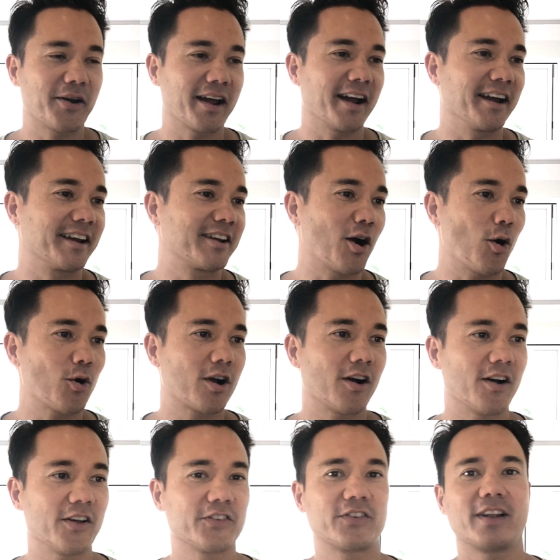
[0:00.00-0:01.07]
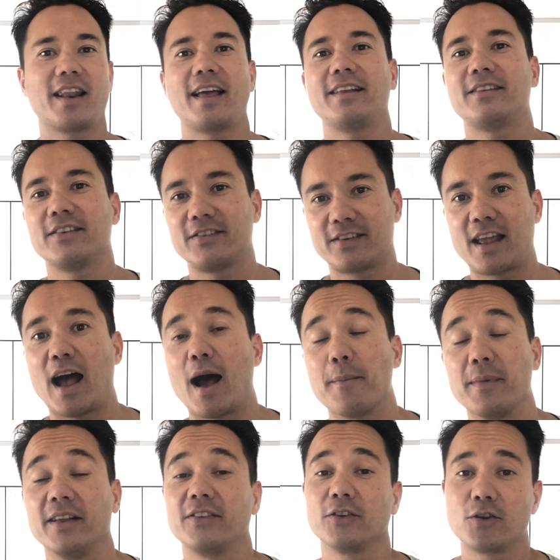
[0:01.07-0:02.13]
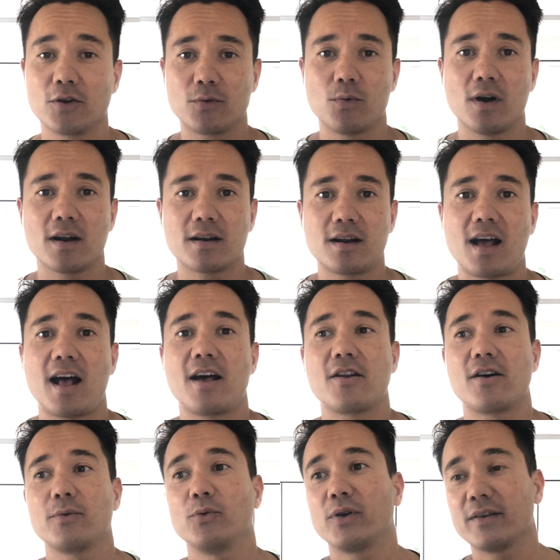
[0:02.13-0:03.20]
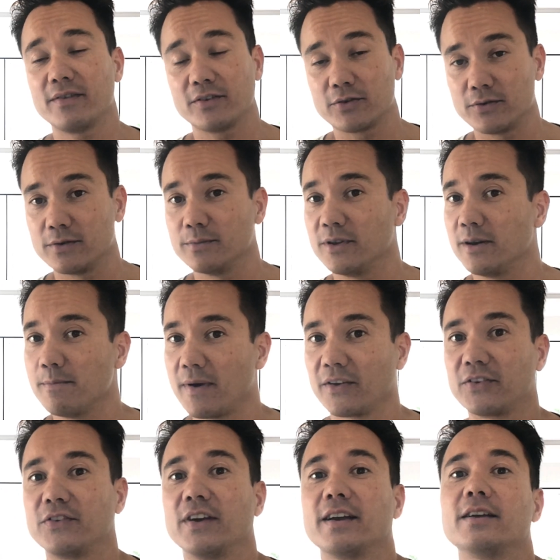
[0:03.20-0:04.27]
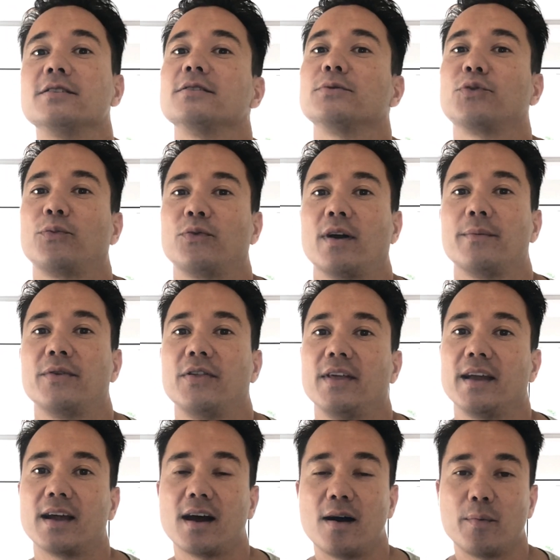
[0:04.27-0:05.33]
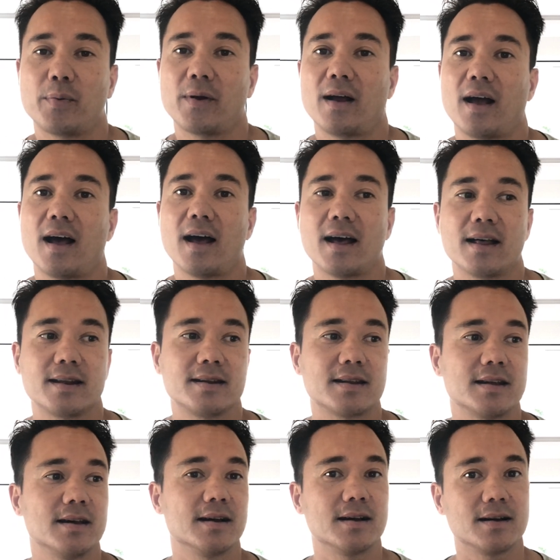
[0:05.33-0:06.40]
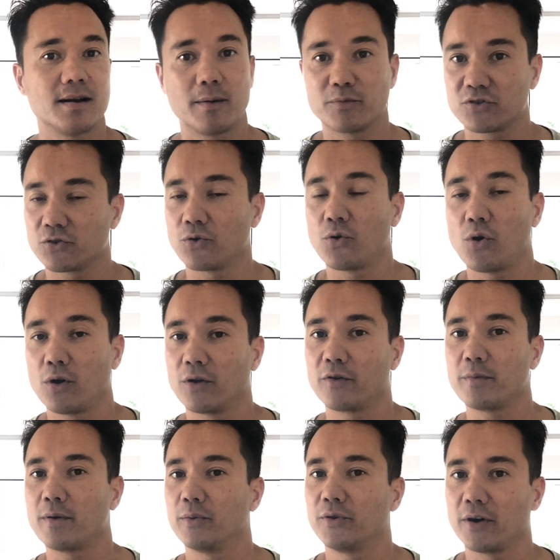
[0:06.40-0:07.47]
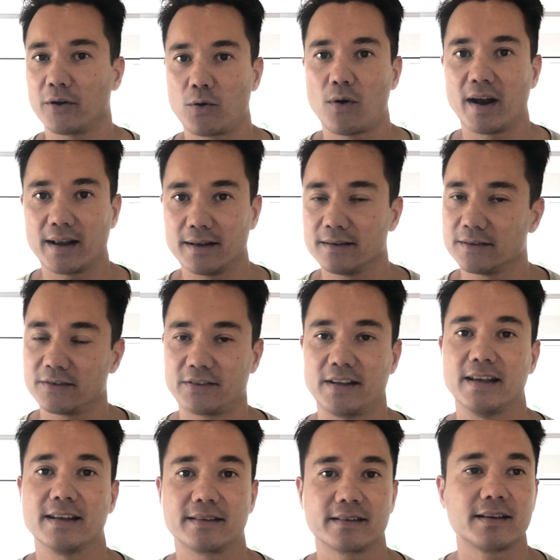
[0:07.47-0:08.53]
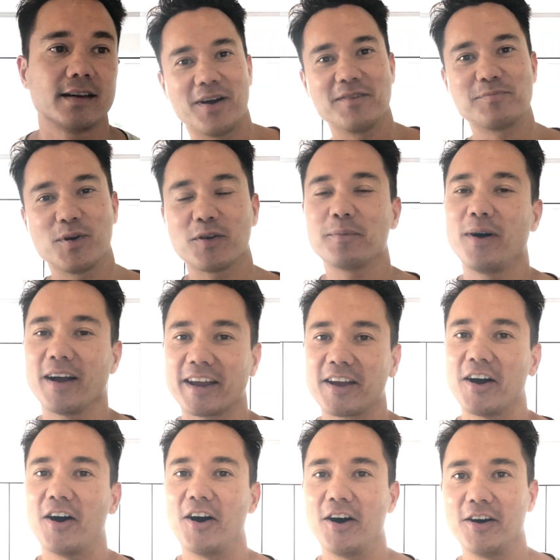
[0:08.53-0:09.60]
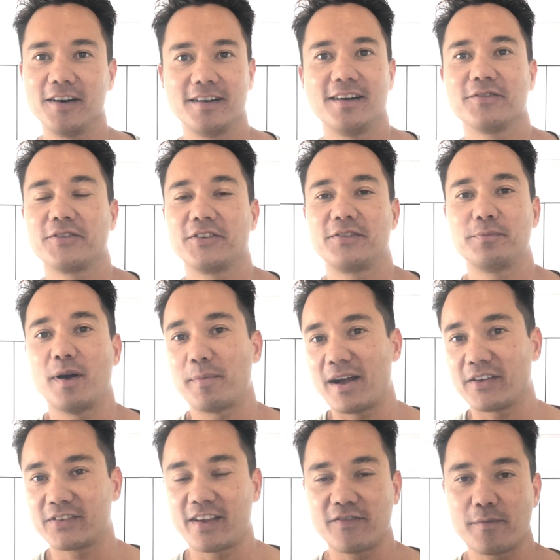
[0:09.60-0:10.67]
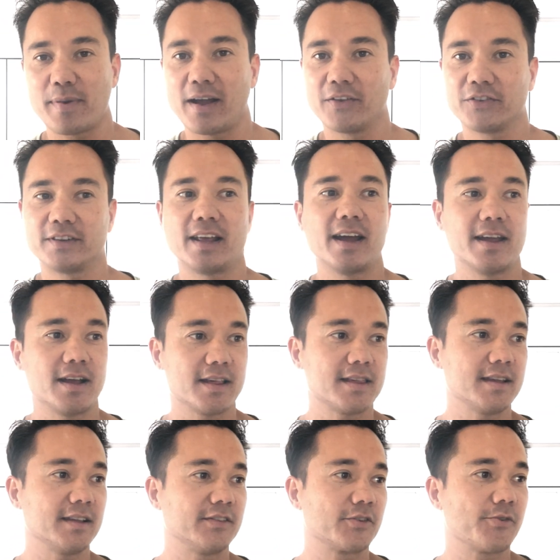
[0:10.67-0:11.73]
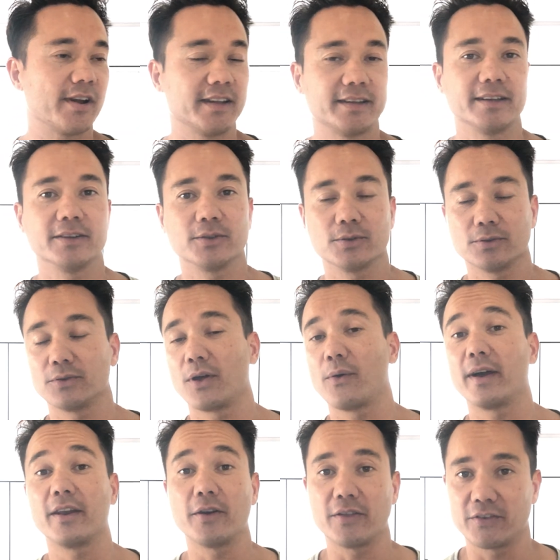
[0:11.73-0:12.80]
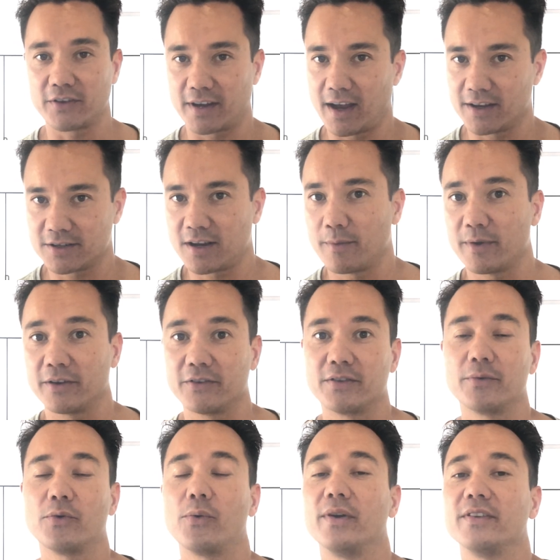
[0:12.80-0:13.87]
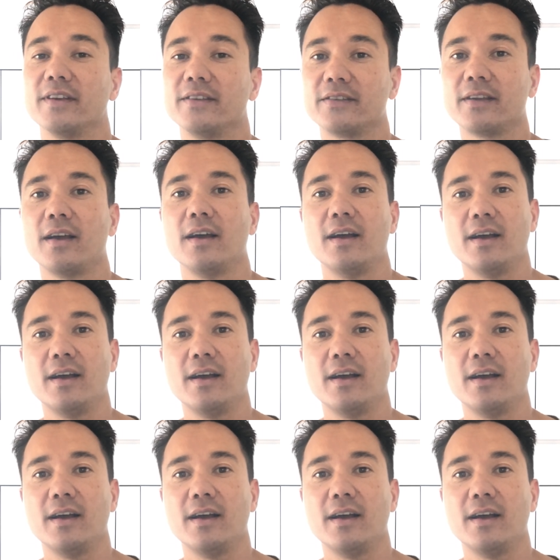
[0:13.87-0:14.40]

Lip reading: Okay, Goldcar's latest scam. It's a good one, and I will give it to them that it must have taken them some time to think up, and I'm sure a lot of people don't quite see it. So I booked my car for about £7 a day. I think it's a great deal, although I know there's a catch coming because there always is.